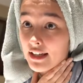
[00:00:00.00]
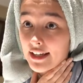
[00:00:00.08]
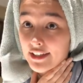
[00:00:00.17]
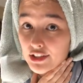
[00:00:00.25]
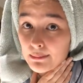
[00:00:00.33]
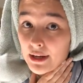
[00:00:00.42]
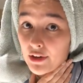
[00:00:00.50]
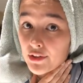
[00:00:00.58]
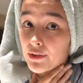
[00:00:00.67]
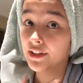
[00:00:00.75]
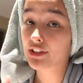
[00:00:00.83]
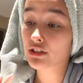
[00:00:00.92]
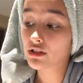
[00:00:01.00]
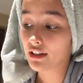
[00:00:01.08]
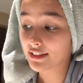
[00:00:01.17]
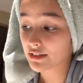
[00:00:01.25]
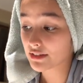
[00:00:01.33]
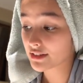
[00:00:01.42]
in your mouth or in your
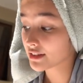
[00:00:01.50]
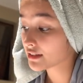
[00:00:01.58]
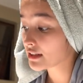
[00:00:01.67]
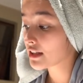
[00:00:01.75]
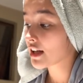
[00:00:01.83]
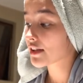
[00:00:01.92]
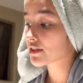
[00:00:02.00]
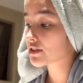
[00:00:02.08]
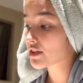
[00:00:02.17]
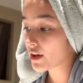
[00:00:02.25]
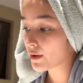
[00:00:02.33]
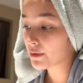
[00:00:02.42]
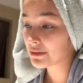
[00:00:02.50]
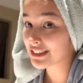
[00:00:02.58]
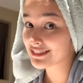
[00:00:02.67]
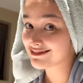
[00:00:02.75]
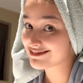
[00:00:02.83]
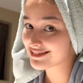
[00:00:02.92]
tonsils. So,
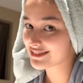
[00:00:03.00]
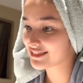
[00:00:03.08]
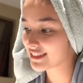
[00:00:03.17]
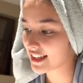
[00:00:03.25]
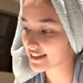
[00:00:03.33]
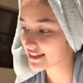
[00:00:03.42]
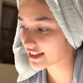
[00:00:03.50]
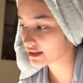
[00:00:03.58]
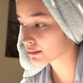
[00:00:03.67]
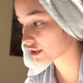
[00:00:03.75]
let's get to